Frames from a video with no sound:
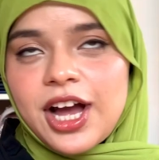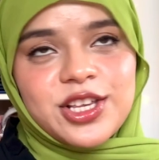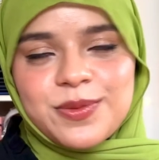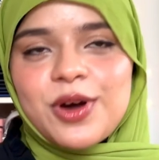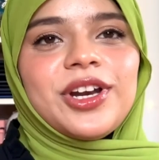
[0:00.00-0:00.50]

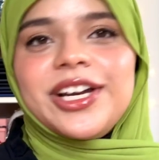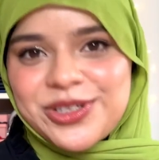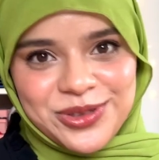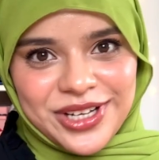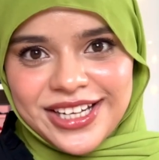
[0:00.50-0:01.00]
somehow
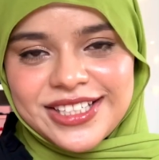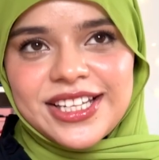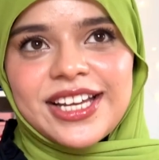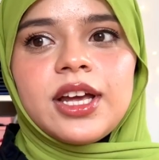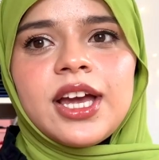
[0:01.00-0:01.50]
related to
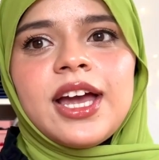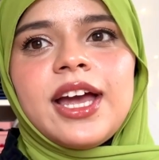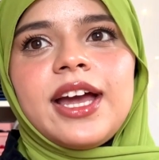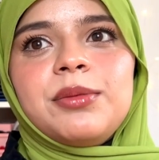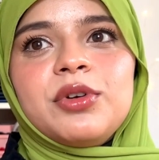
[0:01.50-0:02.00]
KAIST,
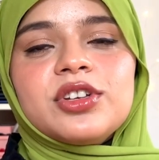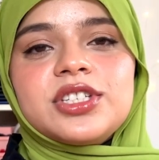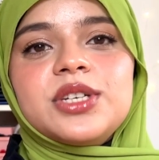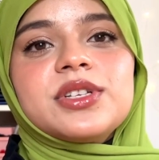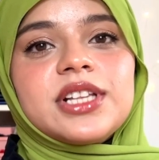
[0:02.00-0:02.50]
and because
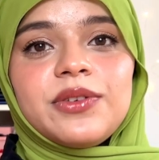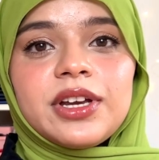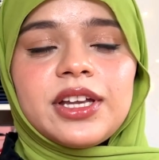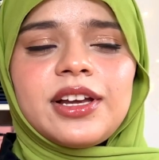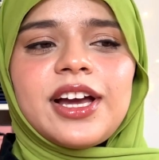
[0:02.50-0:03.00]
she was
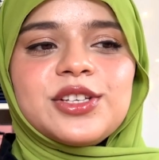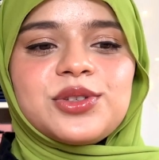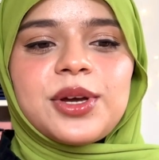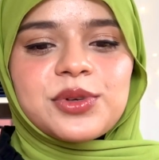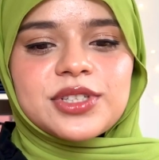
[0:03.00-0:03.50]
living in KAIST,
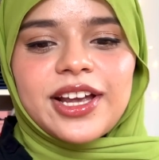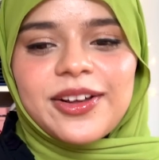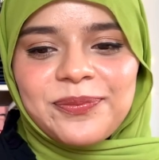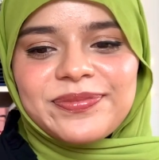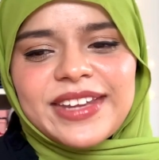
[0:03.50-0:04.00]
so I was
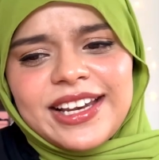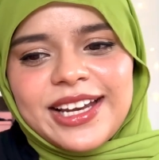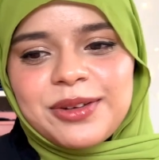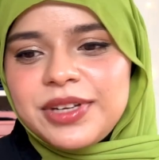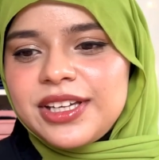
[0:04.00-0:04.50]
like,
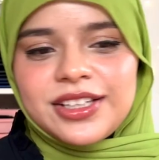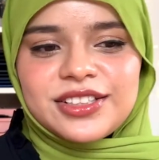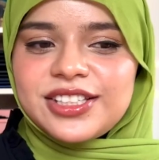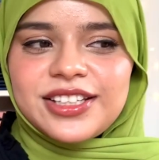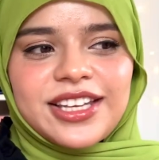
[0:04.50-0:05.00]
let me
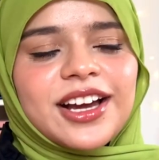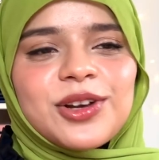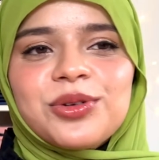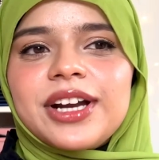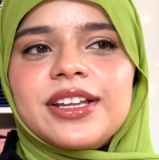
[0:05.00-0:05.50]
take a
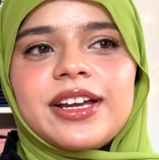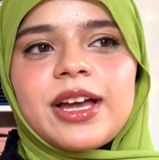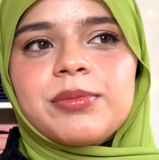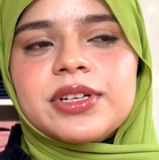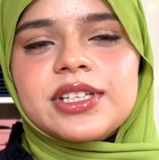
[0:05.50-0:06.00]
look at the
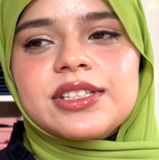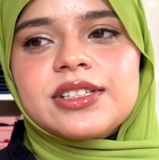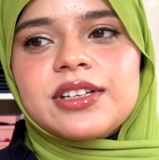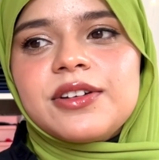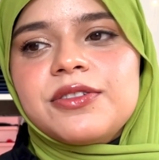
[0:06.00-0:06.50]
campus and
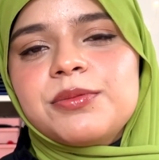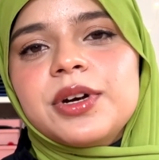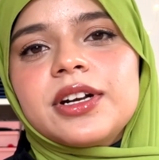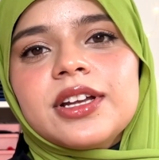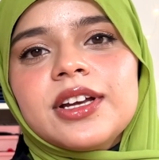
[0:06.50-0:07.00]
stuff.
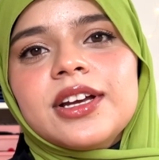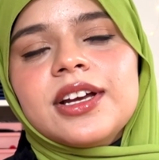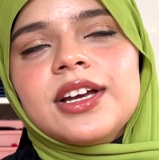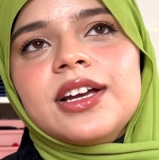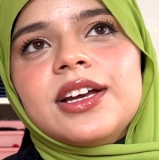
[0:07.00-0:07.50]
But
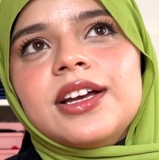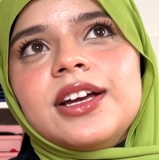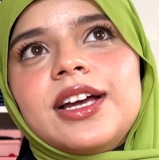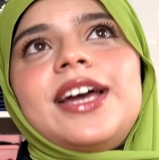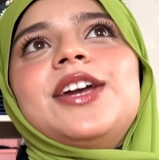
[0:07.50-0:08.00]

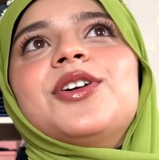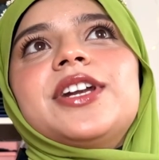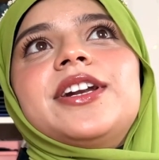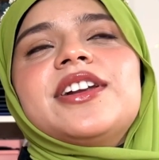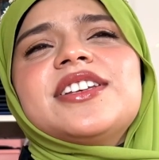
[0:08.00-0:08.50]
I got
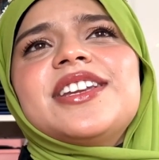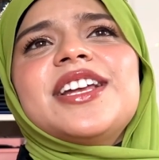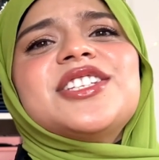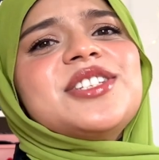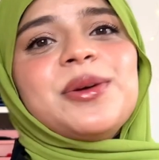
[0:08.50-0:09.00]
interested
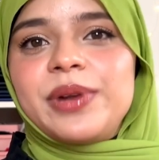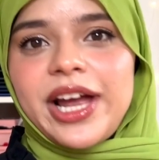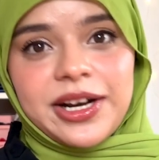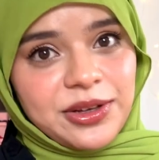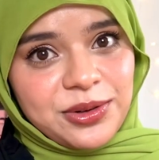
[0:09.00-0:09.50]
and I just
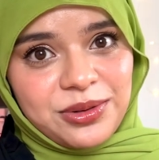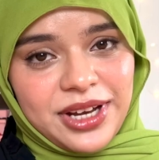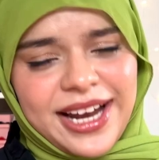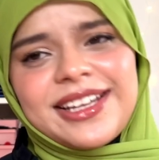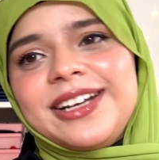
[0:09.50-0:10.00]
applied, you know,
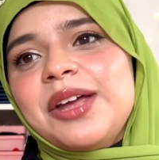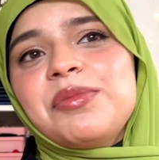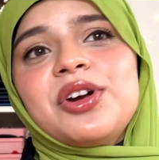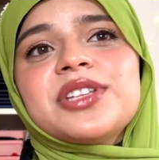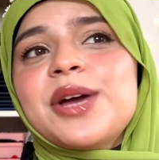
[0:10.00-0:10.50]
at that time,
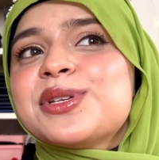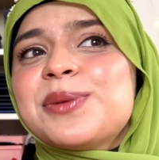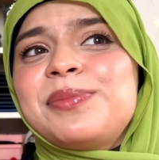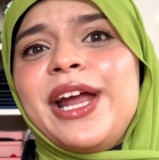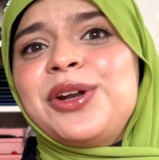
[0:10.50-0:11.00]
because I was
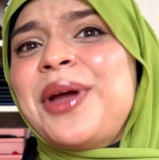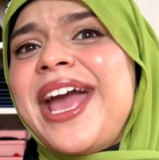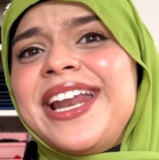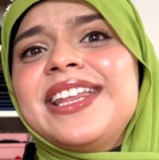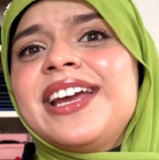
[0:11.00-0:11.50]
applying to
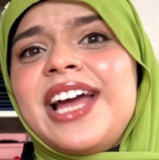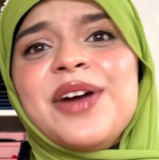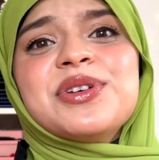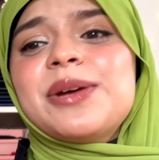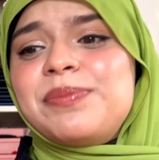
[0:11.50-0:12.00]
anything, and I
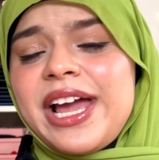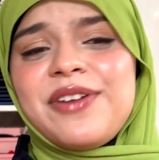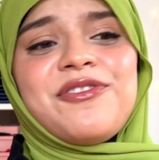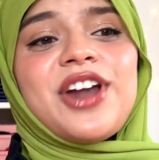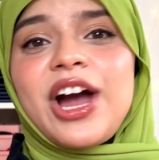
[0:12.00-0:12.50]
was
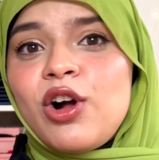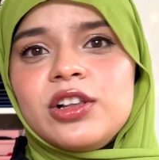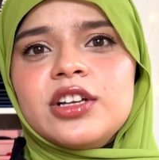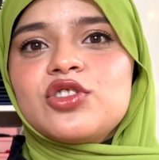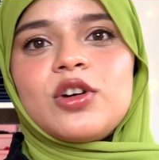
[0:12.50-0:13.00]
applying for all
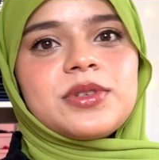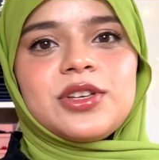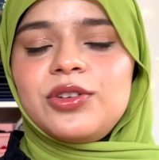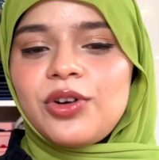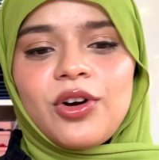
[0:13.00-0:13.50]
the jobs,
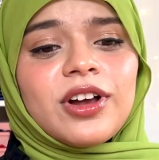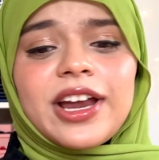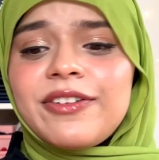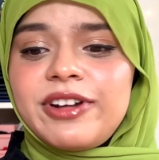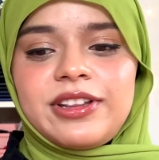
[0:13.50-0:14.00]
you know, or
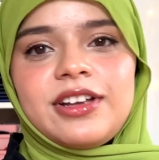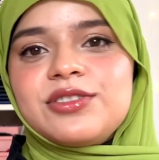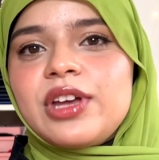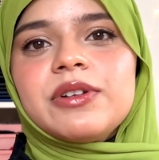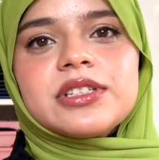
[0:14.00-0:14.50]
everything.
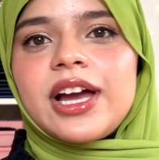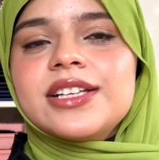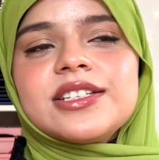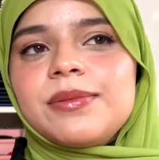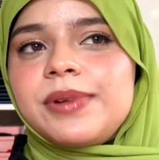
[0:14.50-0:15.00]
So I
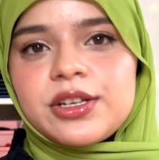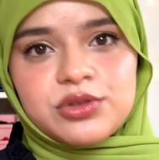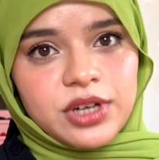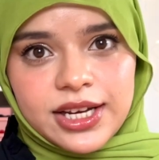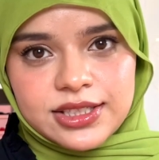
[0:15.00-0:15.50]
just applied
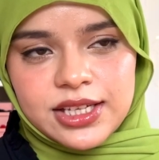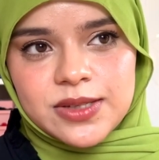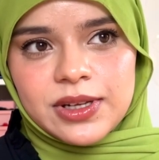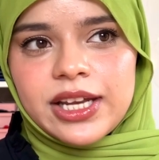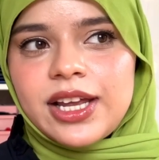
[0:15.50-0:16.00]
to KAIST as
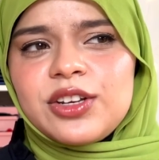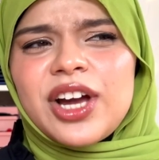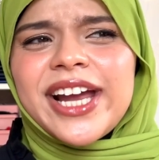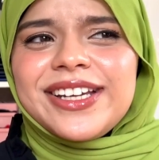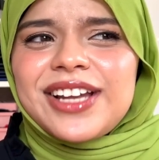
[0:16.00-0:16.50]
well, and
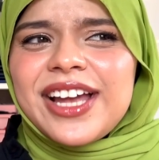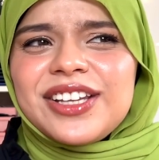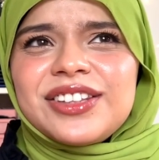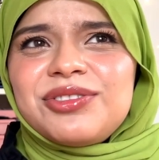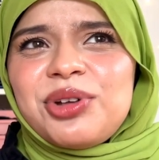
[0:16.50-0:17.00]

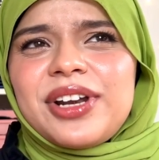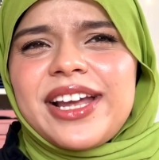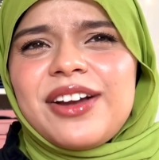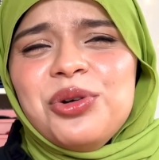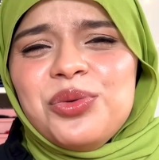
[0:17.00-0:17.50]
I thought
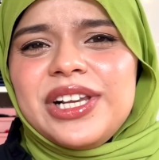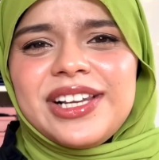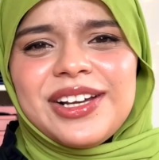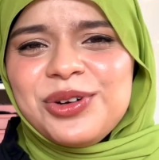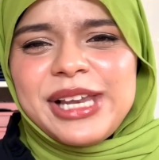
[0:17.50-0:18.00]
like, who
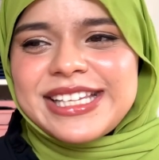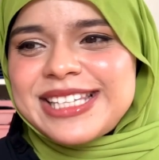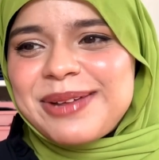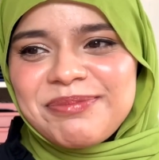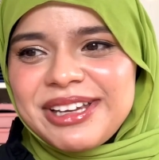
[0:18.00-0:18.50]
will
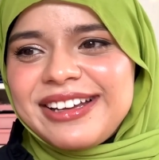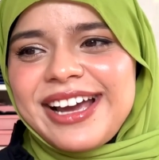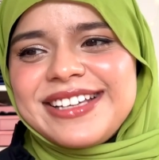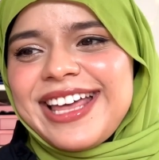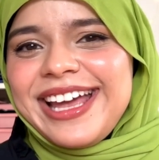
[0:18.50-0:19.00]
accept me in
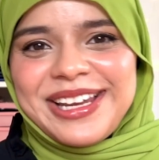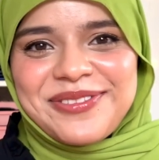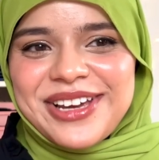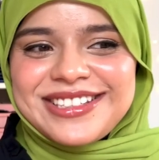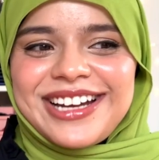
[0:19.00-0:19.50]
KAIST
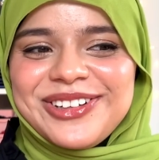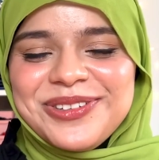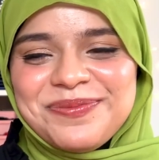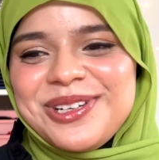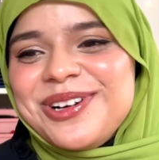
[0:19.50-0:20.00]
anyways? I
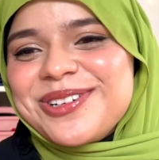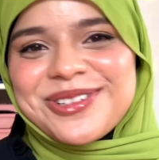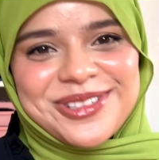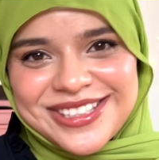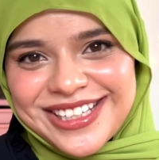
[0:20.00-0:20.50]
don't belong
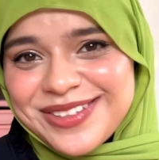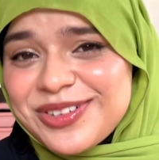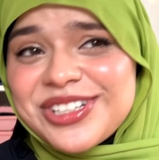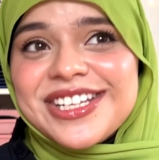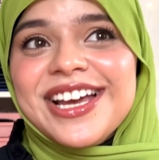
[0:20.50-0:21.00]
to this thing,
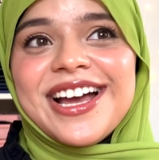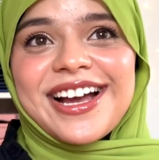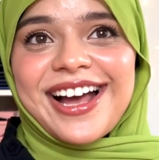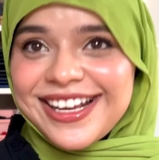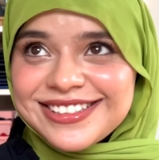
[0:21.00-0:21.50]
because
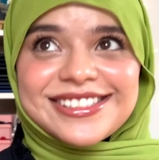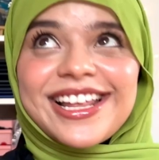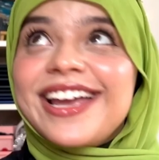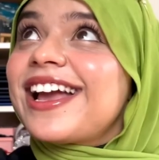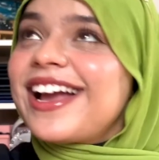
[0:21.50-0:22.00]
KAIST is
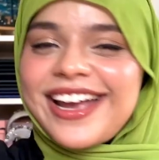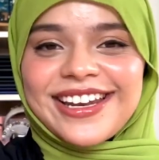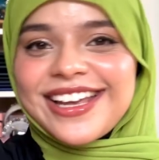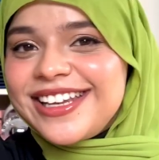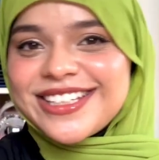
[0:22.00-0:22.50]
like
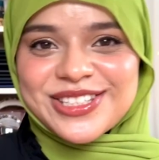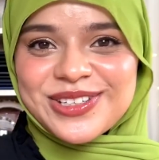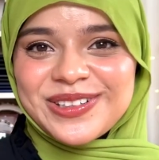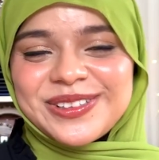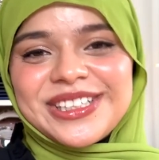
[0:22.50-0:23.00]
an elite
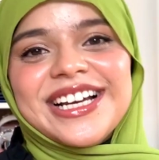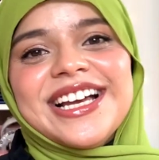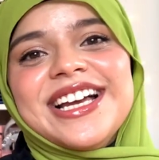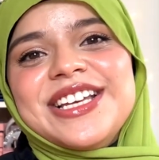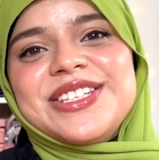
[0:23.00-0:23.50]
school.
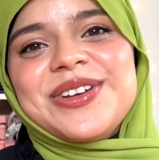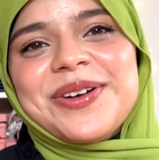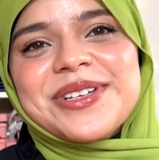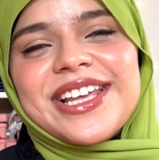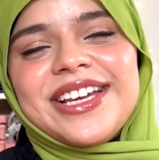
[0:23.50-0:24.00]
So I
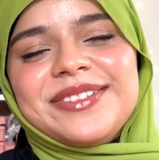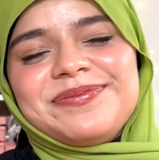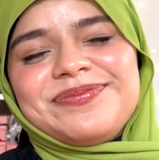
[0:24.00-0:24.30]
was like,